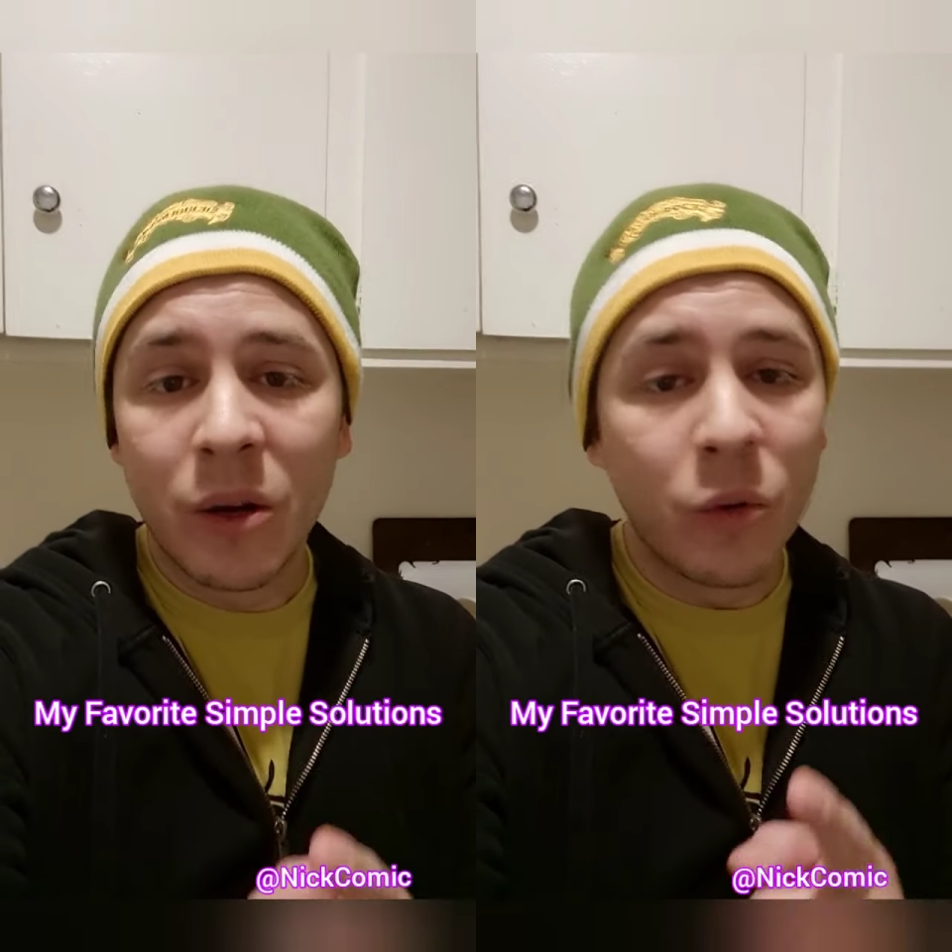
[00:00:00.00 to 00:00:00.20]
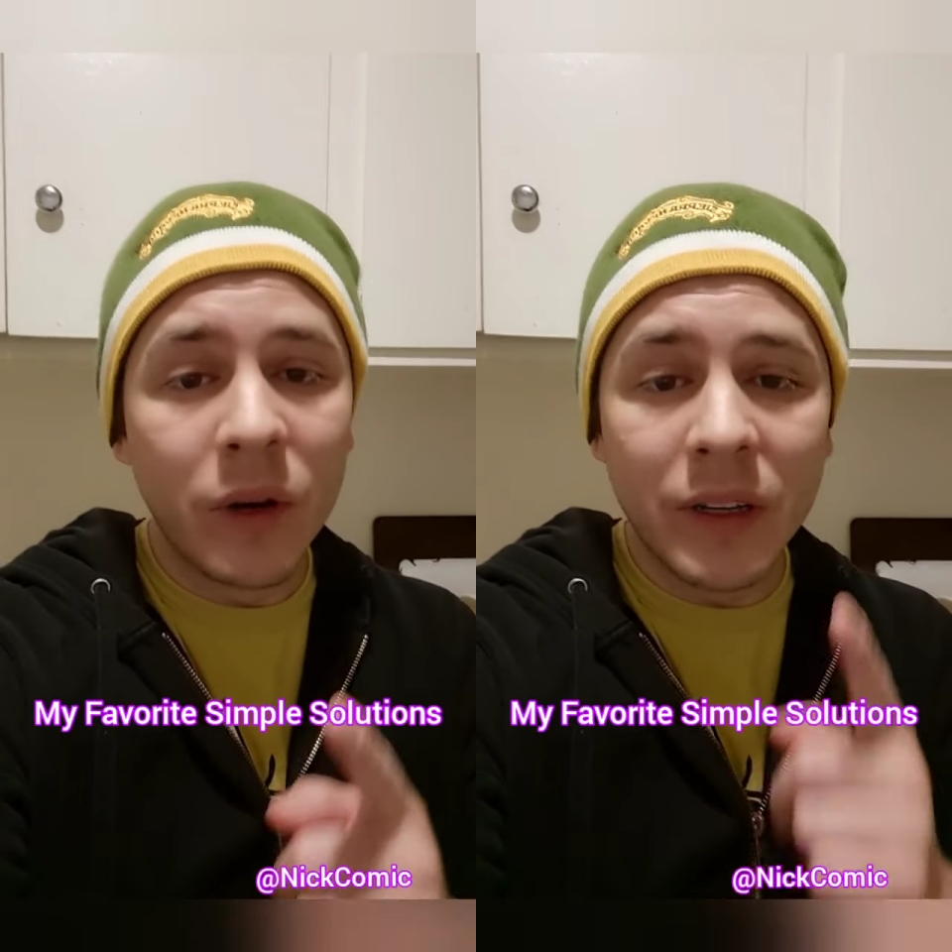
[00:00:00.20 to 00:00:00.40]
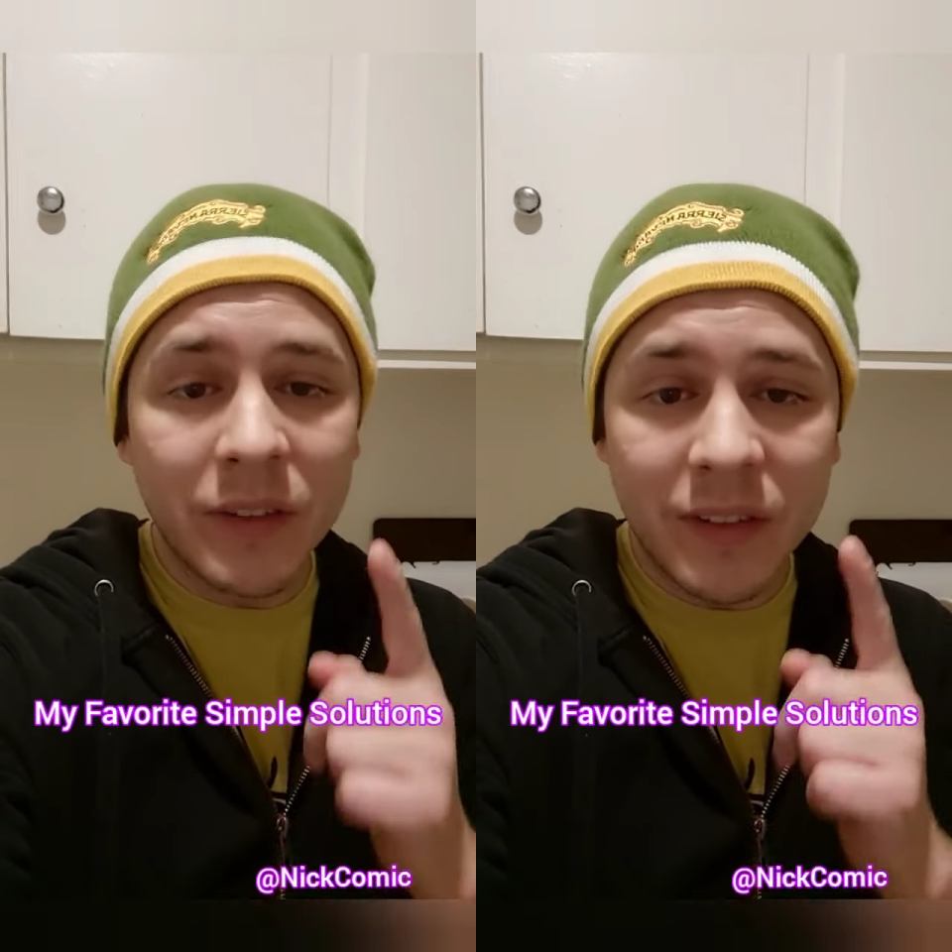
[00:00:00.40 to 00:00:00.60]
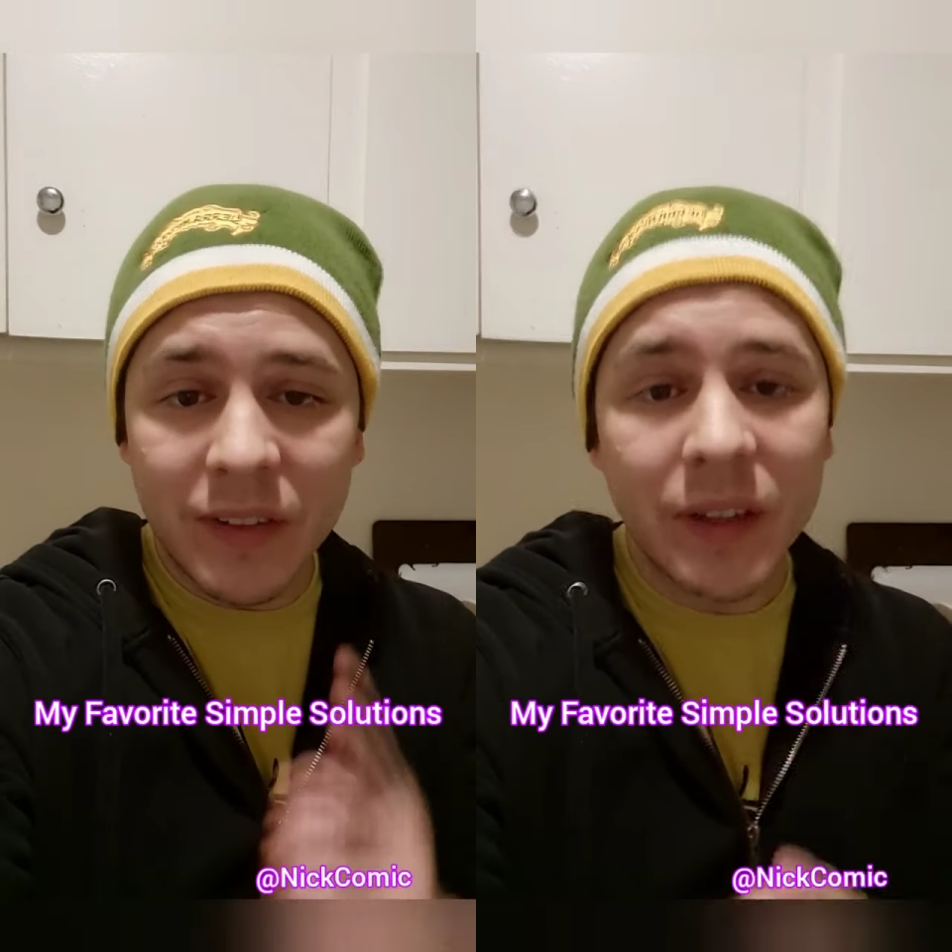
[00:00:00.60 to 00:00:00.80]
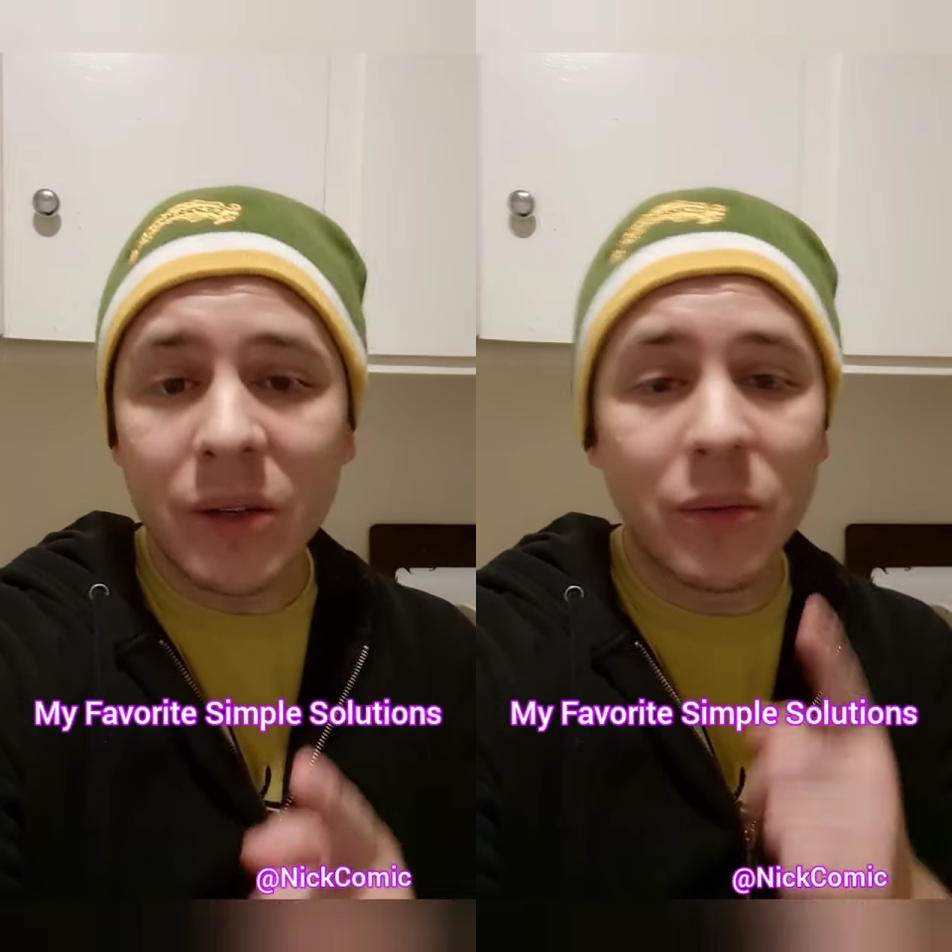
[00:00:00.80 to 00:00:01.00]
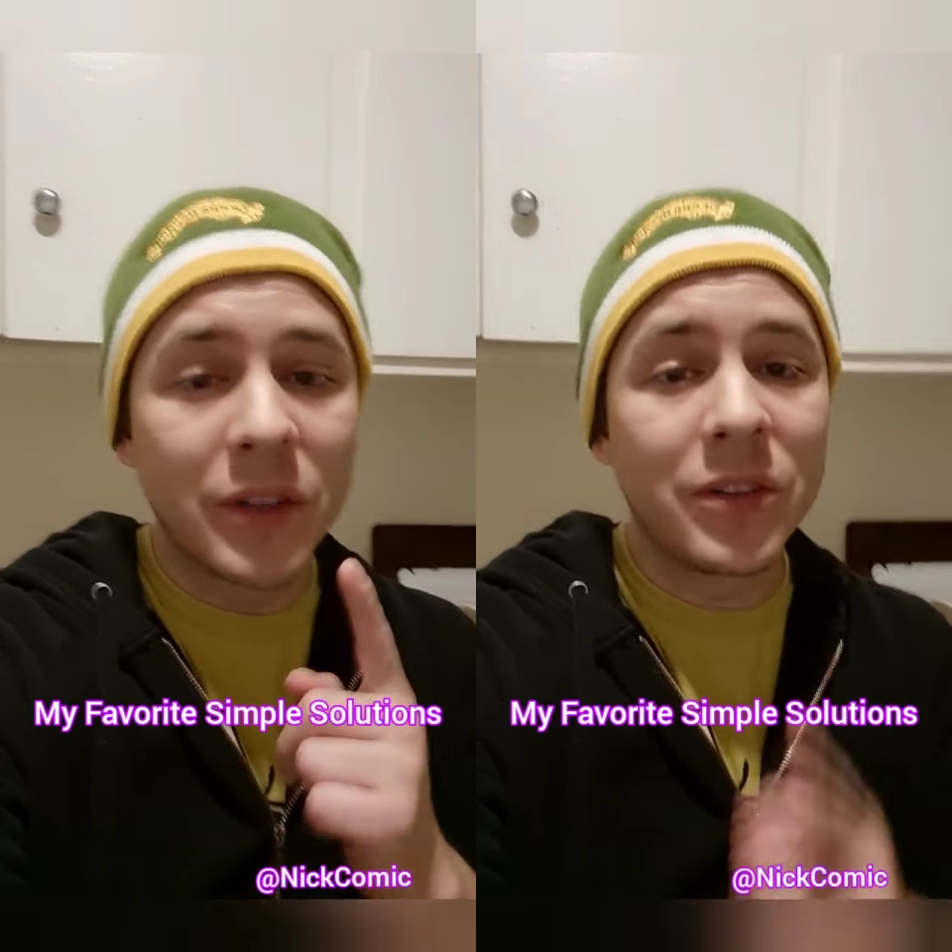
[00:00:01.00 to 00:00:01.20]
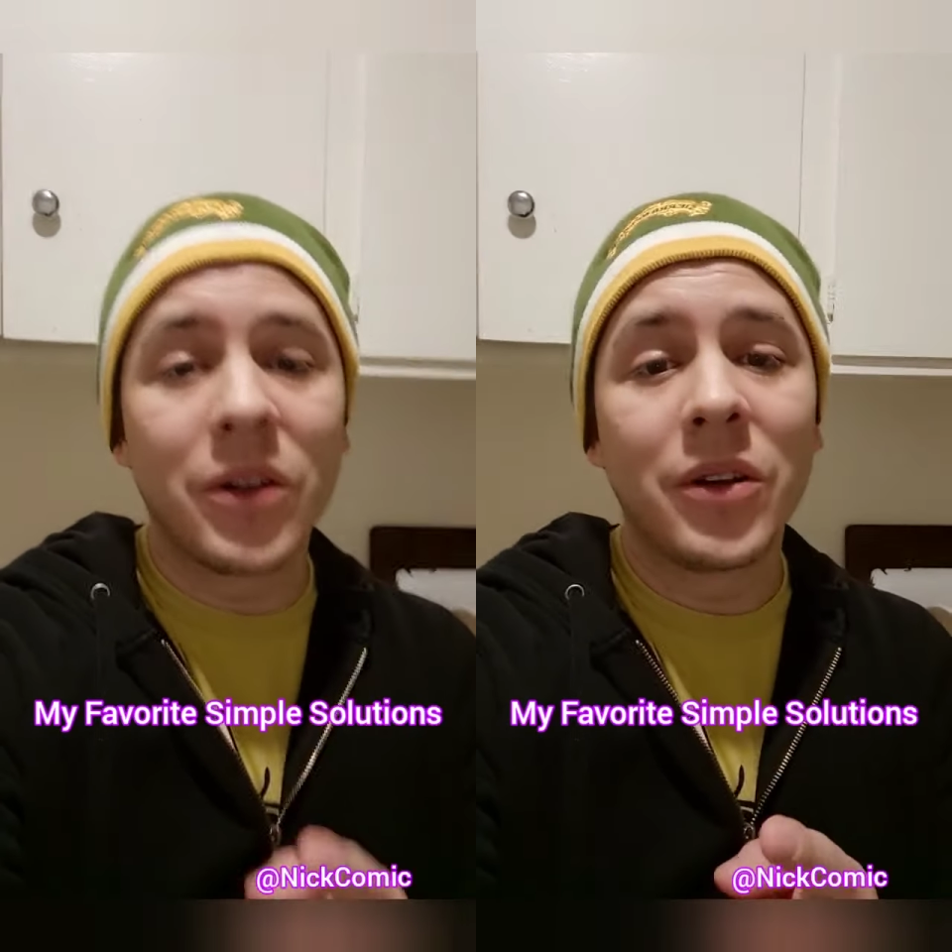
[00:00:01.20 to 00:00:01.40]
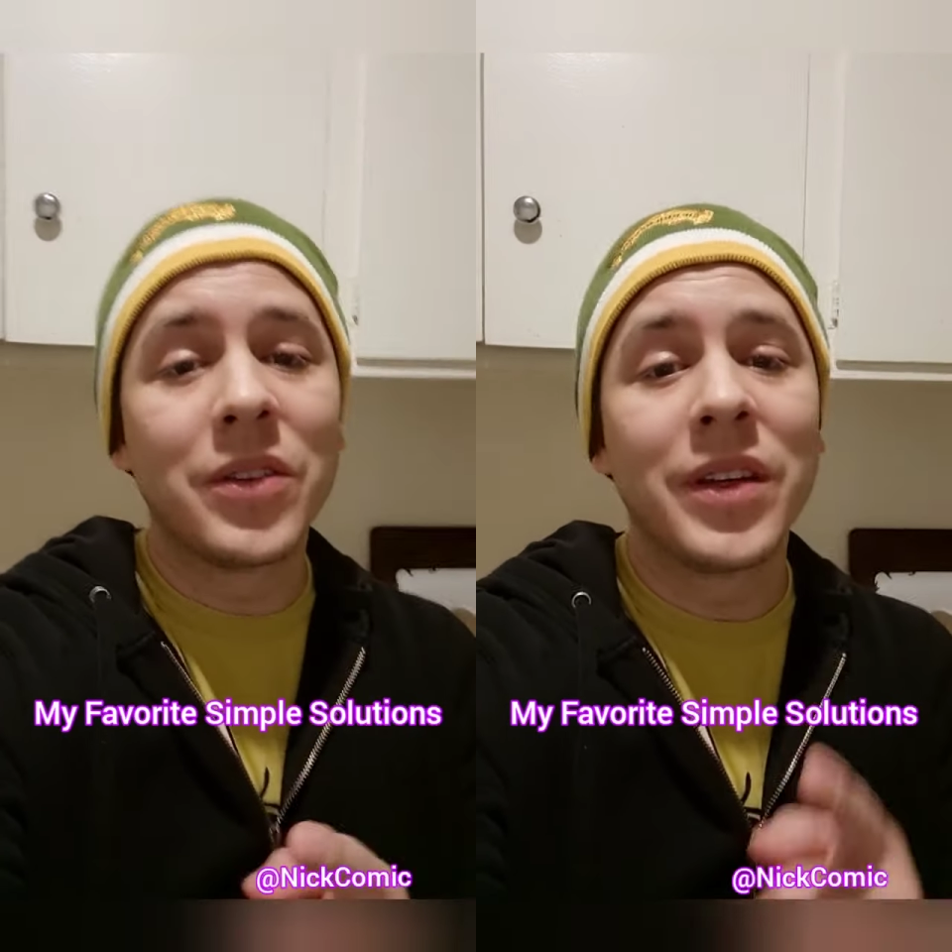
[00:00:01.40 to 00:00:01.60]
would have still
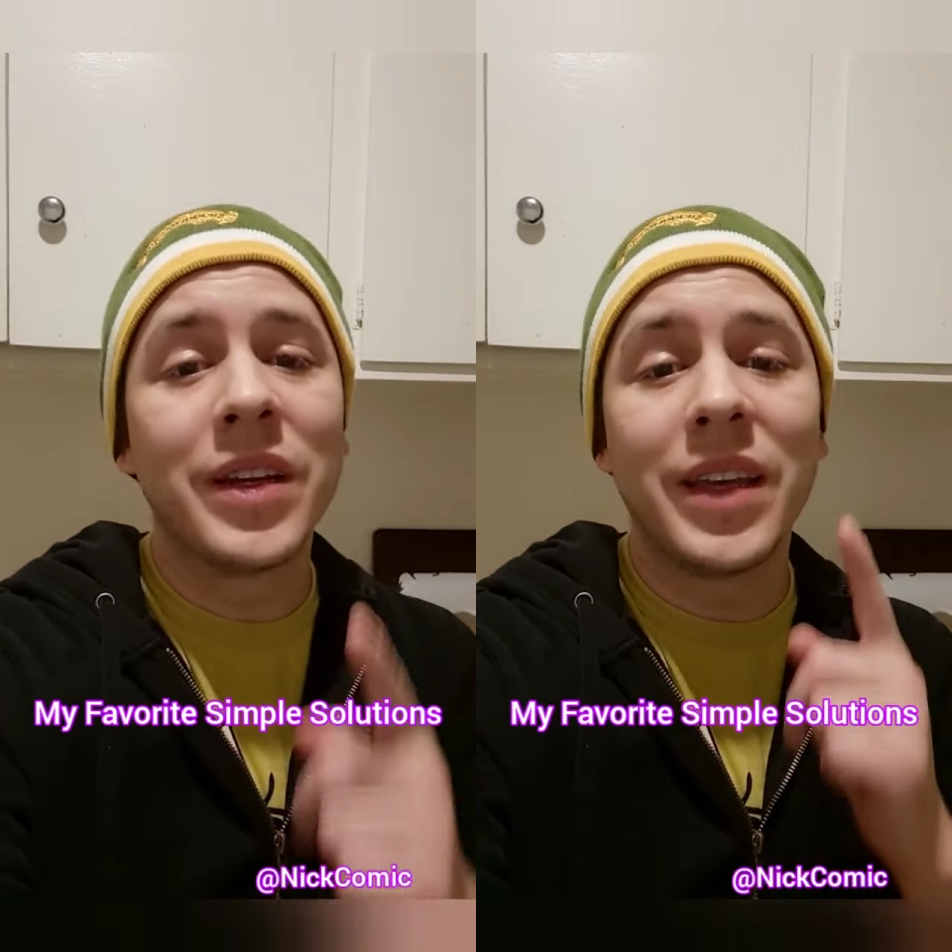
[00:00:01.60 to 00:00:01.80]
resulted